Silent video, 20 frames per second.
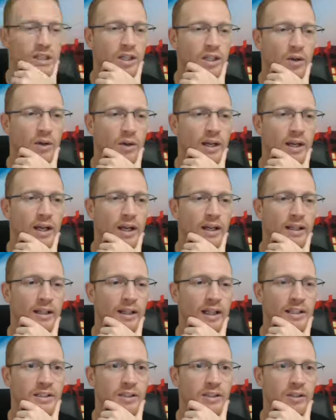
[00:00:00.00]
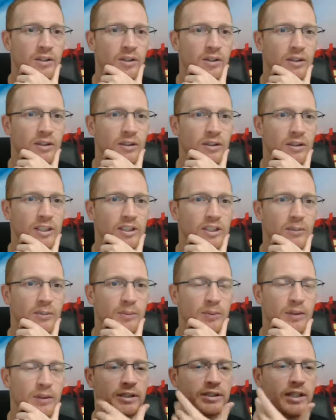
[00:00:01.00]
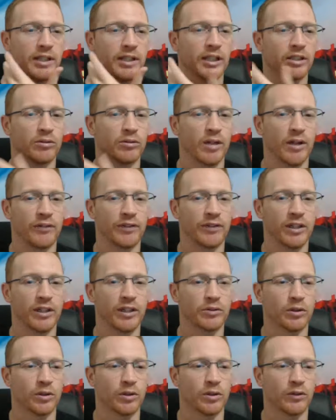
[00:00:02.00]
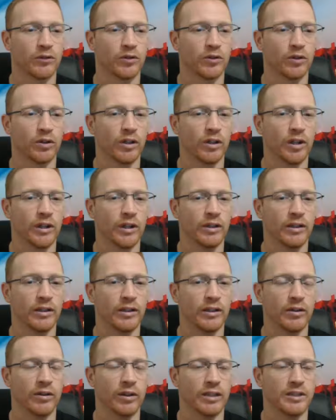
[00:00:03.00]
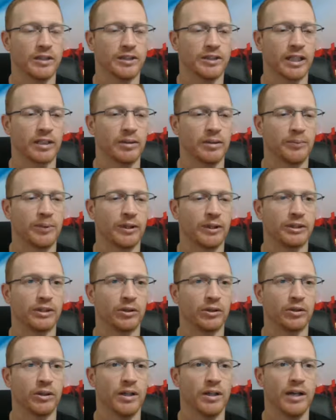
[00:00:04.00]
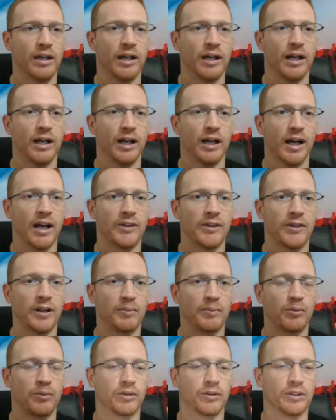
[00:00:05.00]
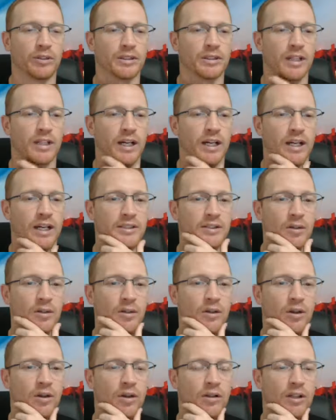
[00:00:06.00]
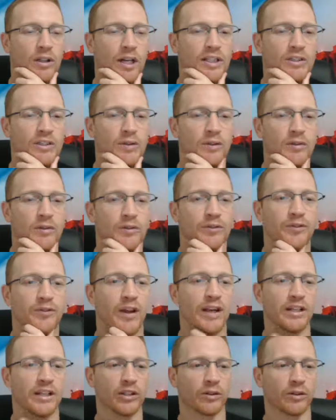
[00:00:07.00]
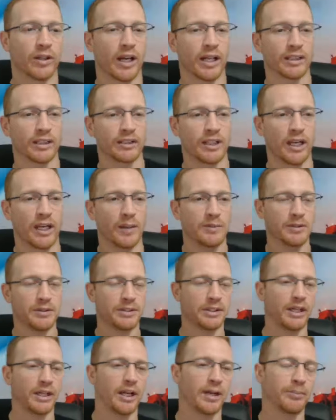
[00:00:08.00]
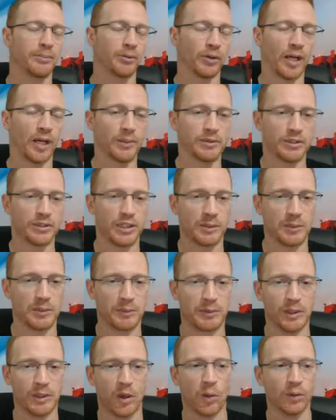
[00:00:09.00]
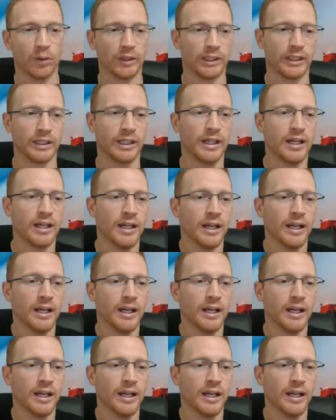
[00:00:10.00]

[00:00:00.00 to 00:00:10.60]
Unless you're playing on a site like DraftKings, you're looking for a second pitcher. I think both these guys are guys you can fade in your cash games, perhaps GPP only.